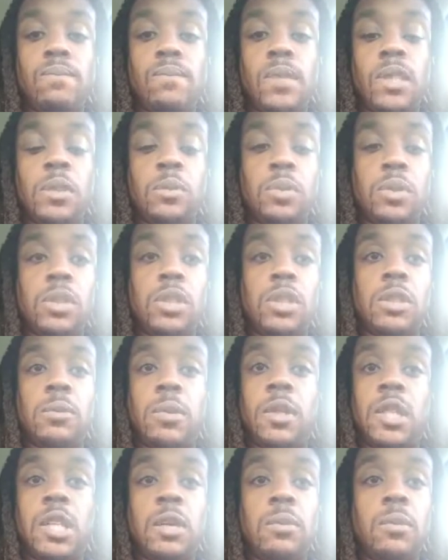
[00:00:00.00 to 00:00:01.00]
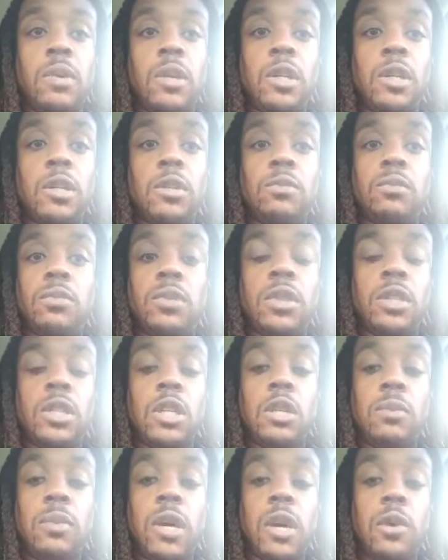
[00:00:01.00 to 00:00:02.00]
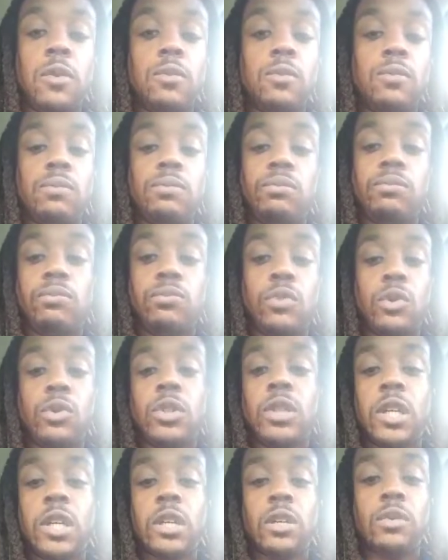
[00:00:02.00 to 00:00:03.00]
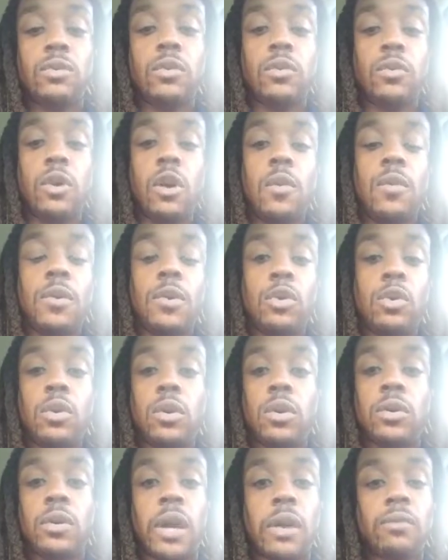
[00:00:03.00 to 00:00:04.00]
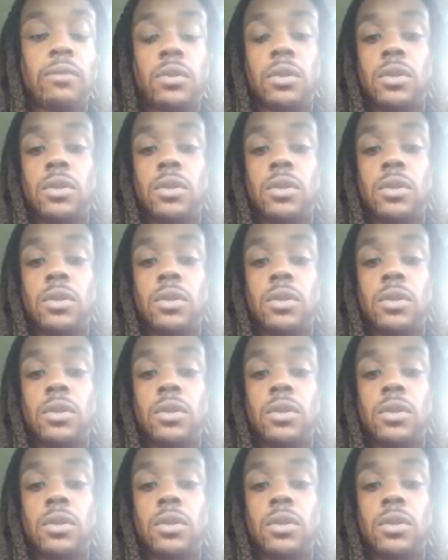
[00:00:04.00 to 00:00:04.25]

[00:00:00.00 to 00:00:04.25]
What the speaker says: These prisoners make their money, send them out, rotate them, revolving door.